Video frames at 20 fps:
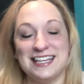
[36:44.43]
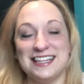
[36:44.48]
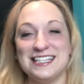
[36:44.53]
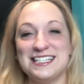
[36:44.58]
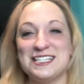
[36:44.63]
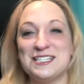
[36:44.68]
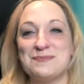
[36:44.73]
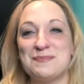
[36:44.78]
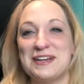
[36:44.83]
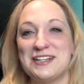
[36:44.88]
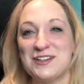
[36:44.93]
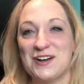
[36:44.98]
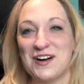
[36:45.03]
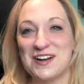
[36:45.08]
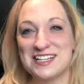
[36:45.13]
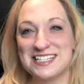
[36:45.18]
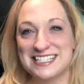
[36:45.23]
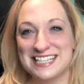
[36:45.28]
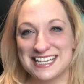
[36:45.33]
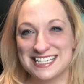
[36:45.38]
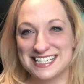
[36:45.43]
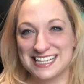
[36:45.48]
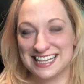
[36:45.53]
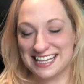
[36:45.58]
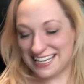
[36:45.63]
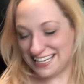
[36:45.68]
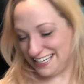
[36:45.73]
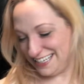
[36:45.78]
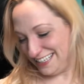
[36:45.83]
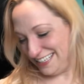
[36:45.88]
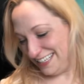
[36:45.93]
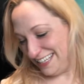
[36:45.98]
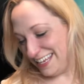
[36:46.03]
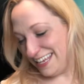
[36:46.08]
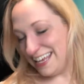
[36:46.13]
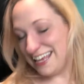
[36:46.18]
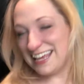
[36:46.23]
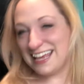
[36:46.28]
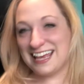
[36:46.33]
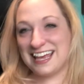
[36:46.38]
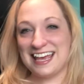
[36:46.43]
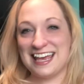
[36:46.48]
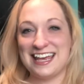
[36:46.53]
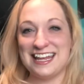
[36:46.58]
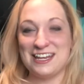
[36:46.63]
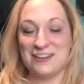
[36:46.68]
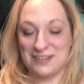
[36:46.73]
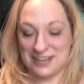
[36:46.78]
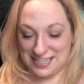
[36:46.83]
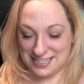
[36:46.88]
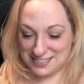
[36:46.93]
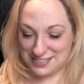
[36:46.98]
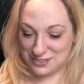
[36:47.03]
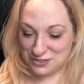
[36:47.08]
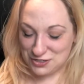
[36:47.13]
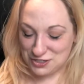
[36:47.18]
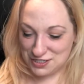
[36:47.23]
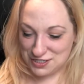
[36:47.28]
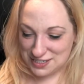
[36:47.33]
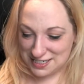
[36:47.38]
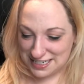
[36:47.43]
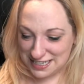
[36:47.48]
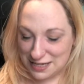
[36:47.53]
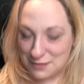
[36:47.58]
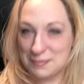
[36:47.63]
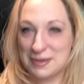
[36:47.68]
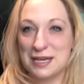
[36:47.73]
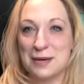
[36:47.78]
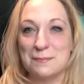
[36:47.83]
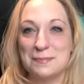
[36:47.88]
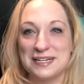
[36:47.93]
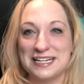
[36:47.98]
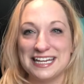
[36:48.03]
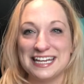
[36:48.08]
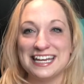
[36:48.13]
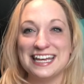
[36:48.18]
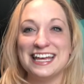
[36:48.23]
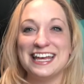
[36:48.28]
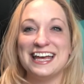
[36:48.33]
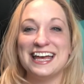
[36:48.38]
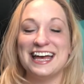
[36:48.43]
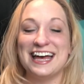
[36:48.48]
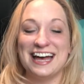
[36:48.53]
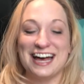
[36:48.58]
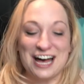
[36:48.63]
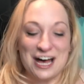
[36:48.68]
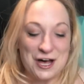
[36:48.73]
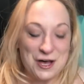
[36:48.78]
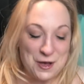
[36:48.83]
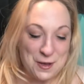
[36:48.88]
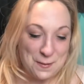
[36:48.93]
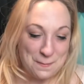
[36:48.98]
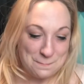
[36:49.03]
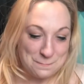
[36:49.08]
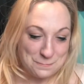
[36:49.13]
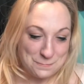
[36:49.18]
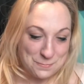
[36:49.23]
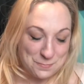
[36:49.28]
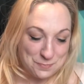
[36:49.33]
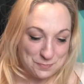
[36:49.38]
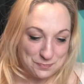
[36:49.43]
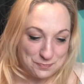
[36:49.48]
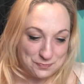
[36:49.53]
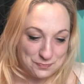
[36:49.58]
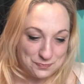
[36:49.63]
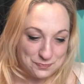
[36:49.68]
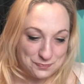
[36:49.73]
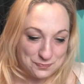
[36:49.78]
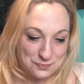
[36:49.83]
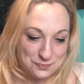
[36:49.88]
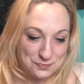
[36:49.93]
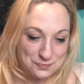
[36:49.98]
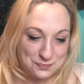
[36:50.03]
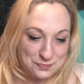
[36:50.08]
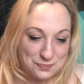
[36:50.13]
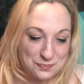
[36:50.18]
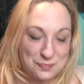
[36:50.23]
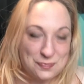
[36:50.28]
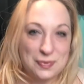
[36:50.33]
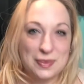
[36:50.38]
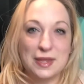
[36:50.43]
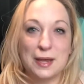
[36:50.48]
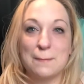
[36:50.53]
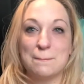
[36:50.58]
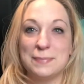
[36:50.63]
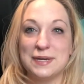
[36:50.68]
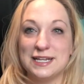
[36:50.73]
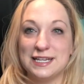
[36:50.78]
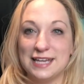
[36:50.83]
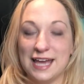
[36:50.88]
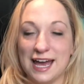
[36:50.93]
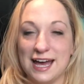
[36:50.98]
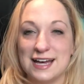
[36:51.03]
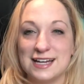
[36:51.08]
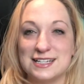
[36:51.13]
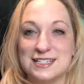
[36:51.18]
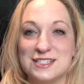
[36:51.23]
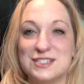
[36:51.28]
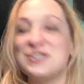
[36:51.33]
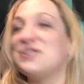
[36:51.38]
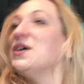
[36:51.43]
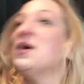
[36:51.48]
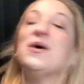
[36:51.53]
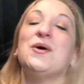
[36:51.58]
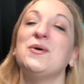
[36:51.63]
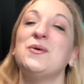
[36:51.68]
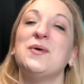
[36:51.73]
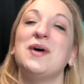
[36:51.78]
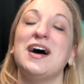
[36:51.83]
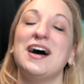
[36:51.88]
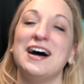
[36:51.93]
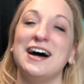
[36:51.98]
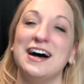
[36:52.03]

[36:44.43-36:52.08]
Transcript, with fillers: This is my dog, Cecily. Anyway, so she's going to keep me company. Um, but yeah, so I'm